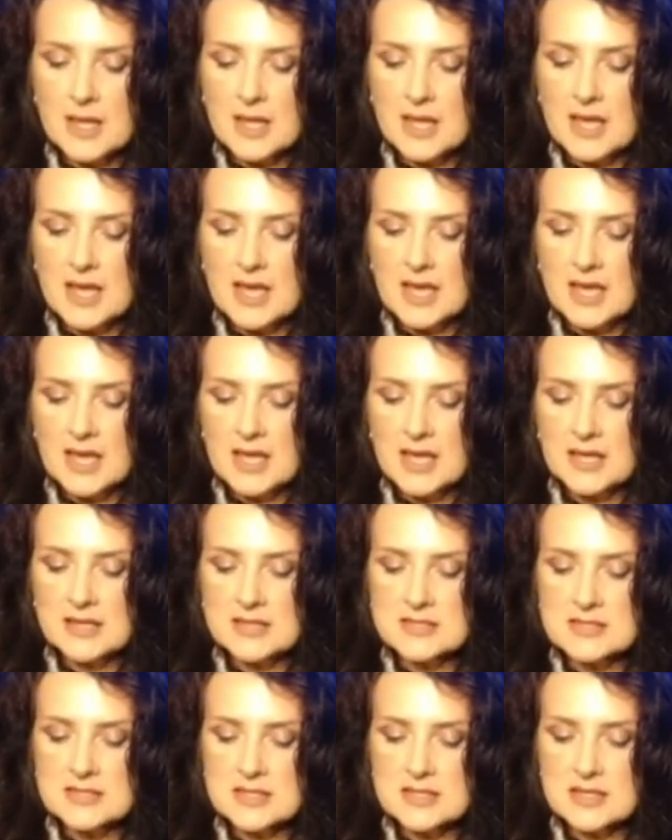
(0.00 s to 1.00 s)

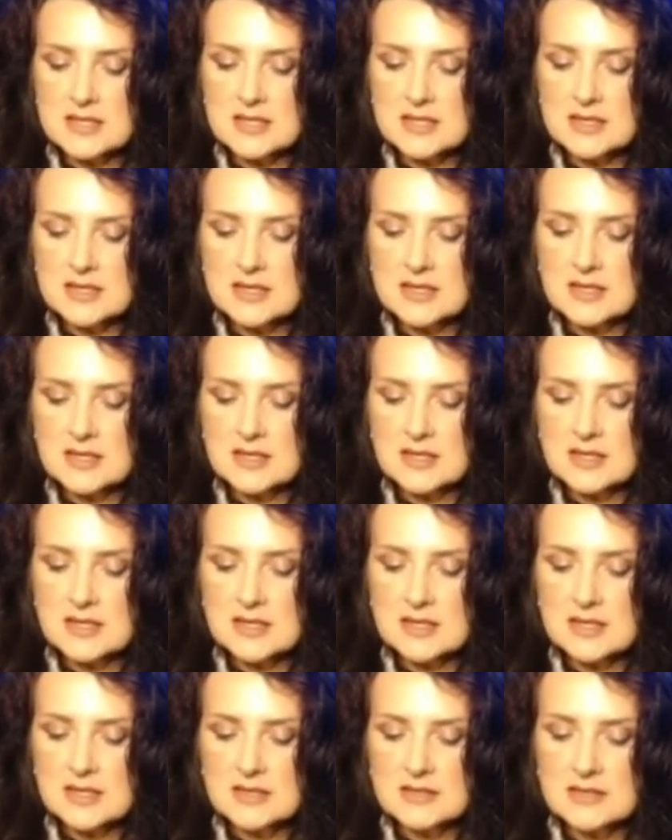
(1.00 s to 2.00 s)
And
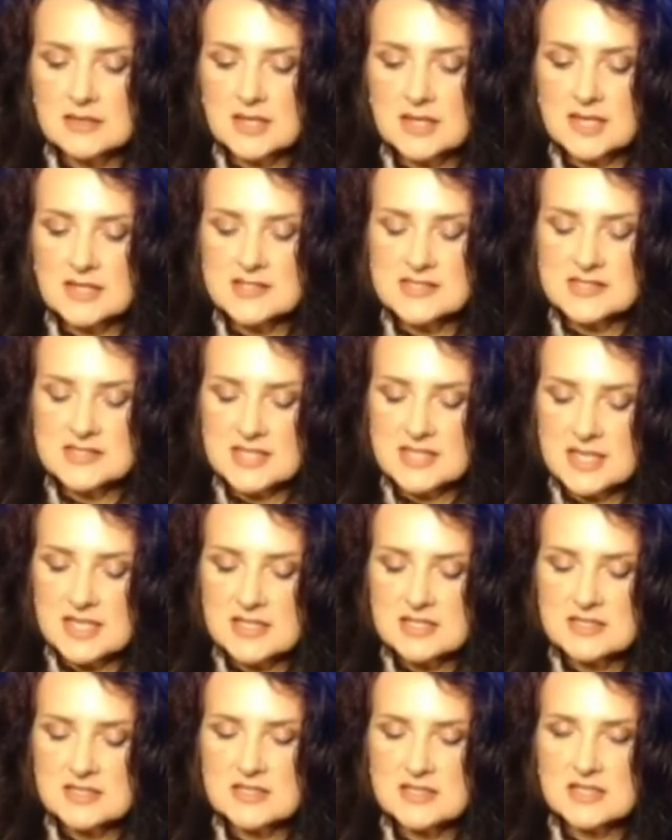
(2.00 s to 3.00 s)
they
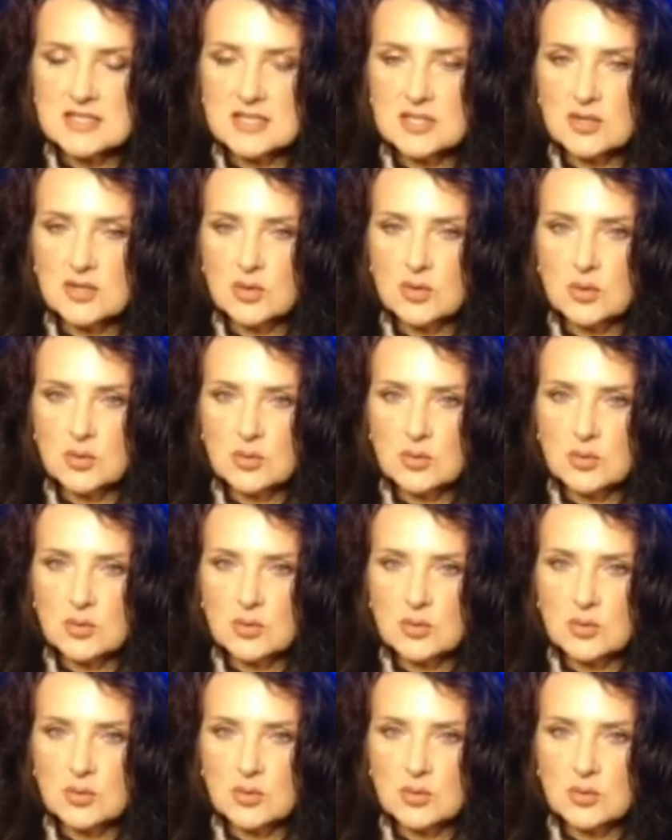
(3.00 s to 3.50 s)
stated that